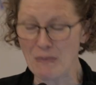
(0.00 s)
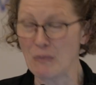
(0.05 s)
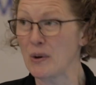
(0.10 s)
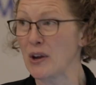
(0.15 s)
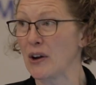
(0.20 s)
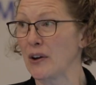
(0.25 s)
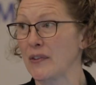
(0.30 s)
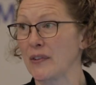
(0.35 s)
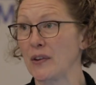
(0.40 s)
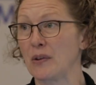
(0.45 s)
We
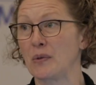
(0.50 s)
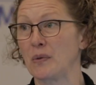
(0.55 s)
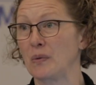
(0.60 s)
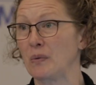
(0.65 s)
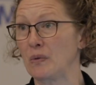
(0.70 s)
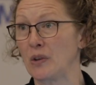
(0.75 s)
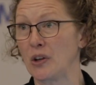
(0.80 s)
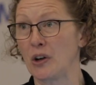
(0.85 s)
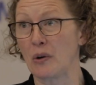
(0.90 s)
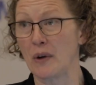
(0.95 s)

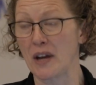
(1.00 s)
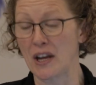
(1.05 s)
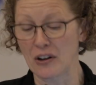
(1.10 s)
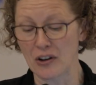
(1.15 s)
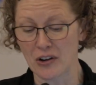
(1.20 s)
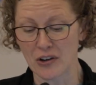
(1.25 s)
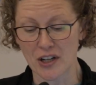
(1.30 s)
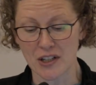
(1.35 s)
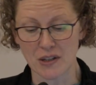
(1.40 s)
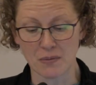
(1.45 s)
also,
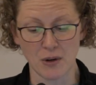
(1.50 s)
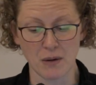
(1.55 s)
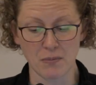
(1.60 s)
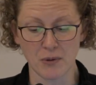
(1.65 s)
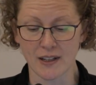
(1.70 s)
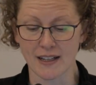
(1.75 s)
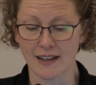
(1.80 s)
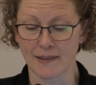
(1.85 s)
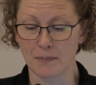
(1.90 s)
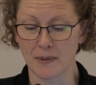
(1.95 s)
encourage
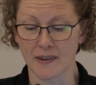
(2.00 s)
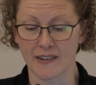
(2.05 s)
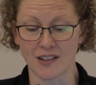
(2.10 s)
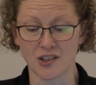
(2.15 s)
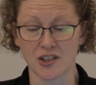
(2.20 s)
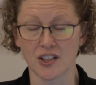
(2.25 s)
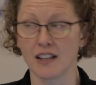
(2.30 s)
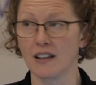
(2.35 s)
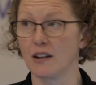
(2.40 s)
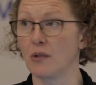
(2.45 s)
preprint
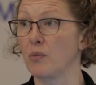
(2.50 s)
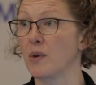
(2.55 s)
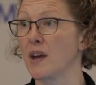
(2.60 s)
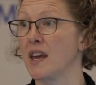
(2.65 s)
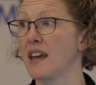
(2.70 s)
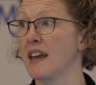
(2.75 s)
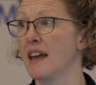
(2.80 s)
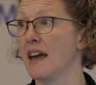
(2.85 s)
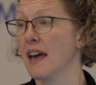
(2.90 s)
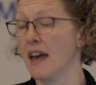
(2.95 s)
deposition.
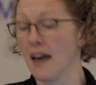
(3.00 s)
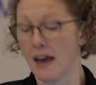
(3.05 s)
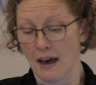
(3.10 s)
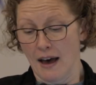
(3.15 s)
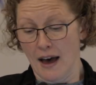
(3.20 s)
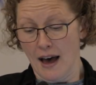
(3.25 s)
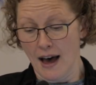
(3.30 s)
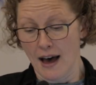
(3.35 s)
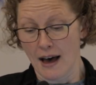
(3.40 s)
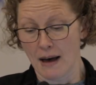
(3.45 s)
We
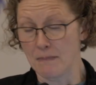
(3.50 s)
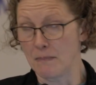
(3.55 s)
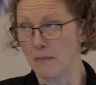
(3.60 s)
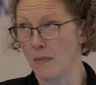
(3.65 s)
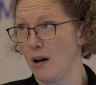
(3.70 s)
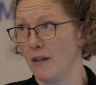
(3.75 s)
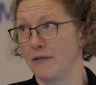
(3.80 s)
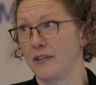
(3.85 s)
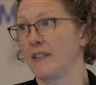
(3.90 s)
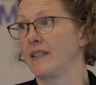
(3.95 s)

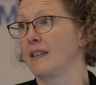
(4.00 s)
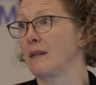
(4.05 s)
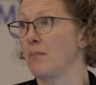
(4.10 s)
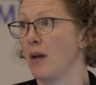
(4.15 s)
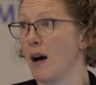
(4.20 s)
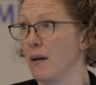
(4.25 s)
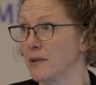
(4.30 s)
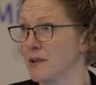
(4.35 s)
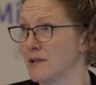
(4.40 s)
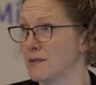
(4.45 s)
obviously
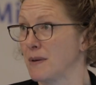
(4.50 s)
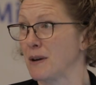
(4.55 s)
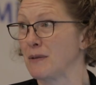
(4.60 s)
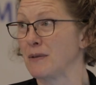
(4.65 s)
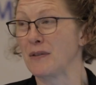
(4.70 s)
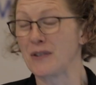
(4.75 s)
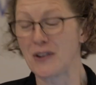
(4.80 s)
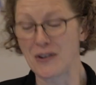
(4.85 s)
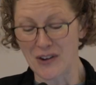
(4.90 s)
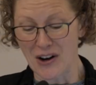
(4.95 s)
publish
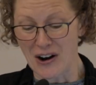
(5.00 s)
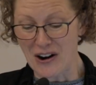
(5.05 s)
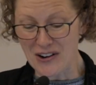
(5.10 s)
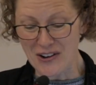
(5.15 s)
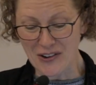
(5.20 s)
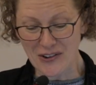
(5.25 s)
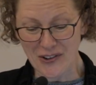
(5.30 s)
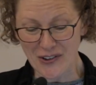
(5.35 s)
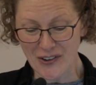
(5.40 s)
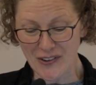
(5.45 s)
peer-reviewed
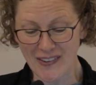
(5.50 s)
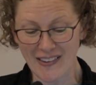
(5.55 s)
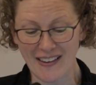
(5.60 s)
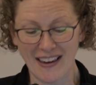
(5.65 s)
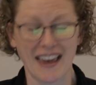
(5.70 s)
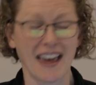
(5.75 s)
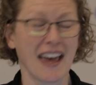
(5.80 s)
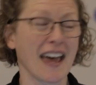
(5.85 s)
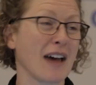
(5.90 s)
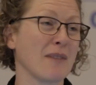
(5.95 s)

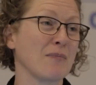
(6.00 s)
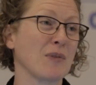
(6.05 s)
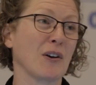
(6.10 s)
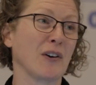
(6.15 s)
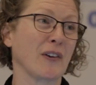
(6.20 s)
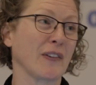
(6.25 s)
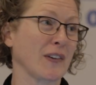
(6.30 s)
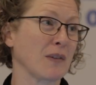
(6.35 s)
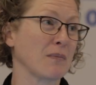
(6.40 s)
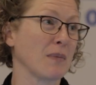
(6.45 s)
articles, and we
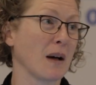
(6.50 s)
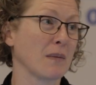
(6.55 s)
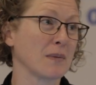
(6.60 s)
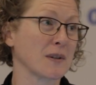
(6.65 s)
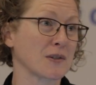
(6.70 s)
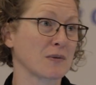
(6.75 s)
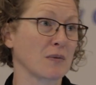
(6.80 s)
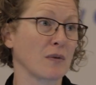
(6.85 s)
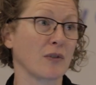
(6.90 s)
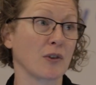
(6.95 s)
also
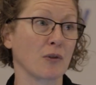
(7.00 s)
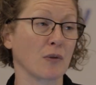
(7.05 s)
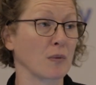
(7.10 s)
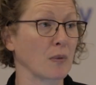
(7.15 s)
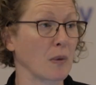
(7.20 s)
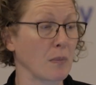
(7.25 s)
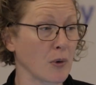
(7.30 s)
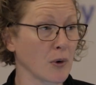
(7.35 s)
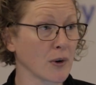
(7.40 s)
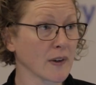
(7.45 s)
publish reviewer
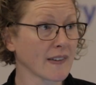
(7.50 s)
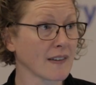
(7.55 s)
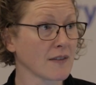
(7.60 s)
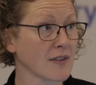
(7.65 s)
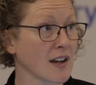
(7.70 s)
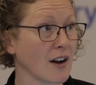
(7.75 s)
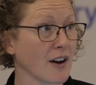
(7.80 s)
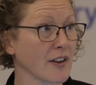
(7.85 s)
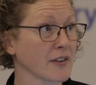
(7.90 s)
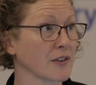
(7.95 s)
reports that
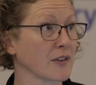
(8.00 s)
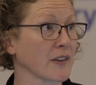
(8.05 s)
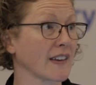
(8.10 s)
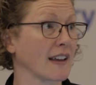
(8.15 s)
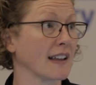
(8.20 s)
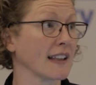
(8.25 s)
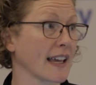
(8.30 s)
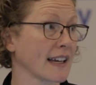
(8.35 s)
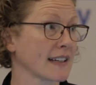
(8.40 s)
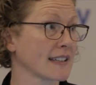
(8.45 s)
the
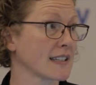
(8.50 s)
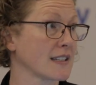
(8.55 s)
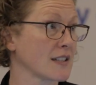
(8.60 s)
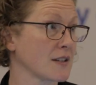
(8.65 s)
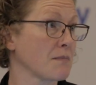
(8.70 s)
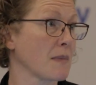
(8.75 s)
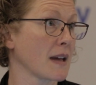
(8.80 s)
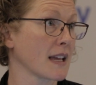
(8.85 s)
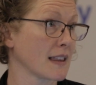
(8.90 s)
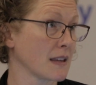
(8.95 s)
authors elect
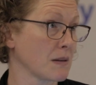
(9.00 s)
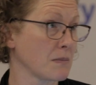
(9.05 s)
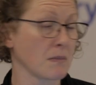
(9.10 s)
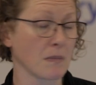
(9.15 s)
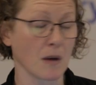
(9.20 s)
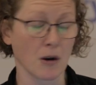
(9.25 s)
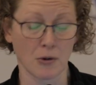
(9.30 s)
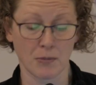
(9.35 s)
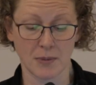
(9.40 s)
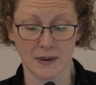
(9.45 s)
to make
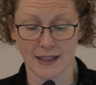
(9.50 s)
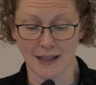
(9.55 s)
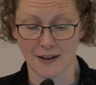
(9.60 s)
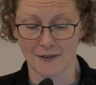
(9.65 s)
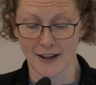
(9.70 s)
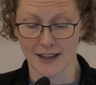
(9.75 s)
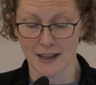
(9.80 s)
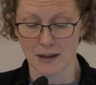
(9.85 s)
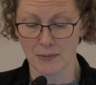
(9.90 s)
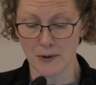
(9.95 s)
them openly
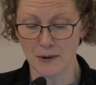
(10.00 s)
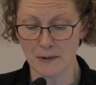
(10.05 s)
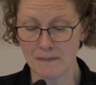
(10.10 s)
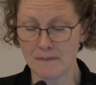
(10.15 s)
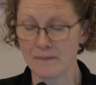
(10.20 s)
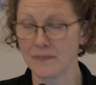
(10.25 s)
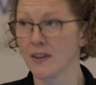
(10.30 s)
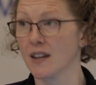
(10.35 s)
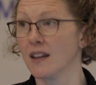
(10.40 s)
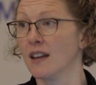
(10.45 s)
available.
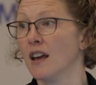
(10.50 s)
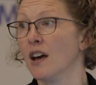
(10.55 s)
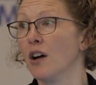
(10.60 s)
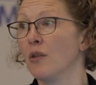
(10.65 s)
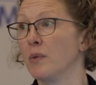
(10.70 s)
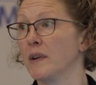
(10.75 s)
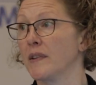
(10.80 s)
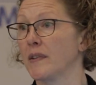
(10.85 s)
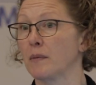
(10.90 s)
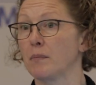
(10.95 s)

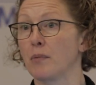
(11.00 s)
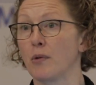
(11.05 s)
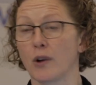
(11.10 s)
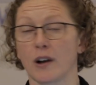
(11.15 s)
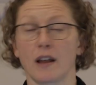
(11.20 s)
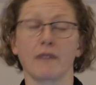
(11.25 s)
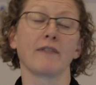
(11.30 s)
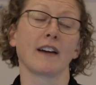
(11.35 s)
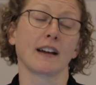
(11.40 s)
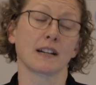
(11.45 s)
We
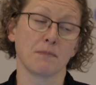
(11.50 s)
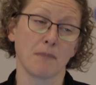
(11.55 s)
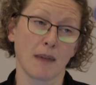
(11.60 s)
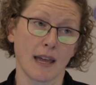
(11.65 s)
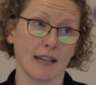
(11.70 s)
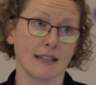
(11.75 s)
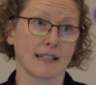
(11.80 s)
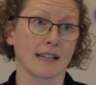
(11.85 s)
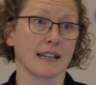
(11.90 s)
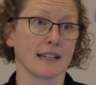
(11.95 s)
support, in fact,
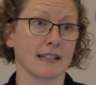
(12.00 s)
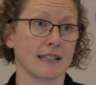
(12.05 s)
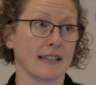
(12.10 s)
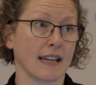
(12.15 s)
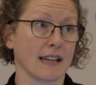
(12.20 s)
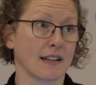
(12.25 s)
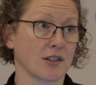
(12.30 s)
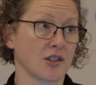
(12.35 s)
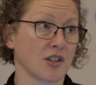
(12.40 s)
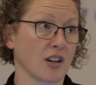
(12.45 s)
mandate
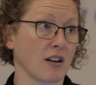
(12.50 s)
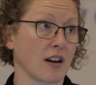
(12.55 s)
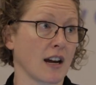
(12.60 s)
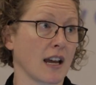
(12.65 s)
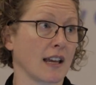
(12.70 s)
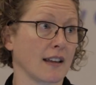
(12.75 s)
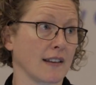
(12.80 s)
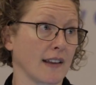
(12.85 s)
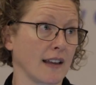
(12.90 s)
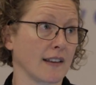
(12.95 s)
data
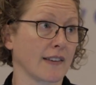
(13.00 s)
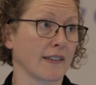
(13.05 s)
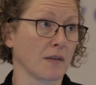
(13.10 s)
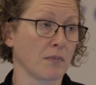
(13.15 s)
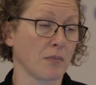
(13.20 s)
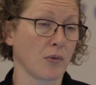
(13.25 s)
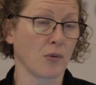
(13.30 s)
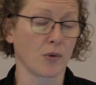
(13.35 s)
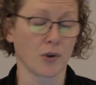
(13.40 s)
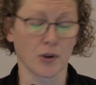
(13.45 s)
sharing and
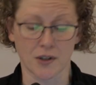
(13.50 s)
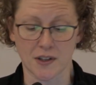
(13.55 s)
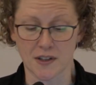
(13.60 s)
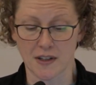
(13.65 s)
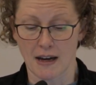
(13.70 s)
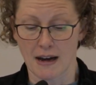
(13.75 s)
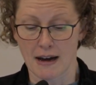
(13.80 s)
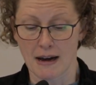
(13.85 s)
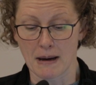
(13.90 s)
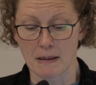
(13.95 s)
support
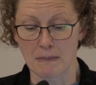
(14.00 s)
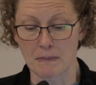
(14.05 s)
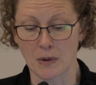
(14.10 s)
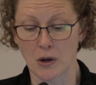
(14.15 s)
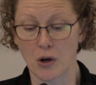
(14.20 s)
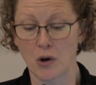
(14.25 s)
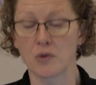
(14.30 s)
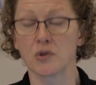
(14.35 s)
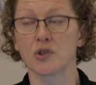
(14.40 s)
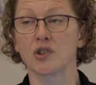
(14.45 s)

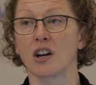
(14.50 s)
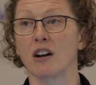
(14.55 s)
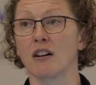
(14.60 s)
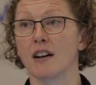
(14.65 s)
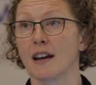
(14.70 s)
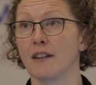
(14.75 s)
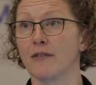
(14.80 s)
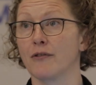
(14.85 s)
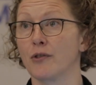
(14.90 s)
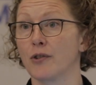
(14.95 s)
code
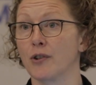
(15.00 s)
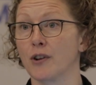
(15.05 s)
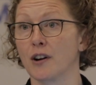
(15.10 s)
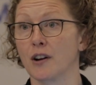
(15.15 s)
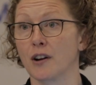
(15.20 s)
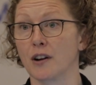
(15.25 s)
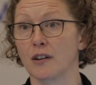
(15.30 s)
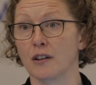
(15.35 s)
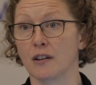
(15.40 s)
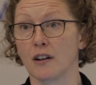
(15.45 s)
sharing
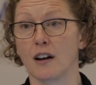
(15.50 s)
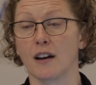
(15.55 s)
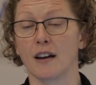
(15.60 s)
for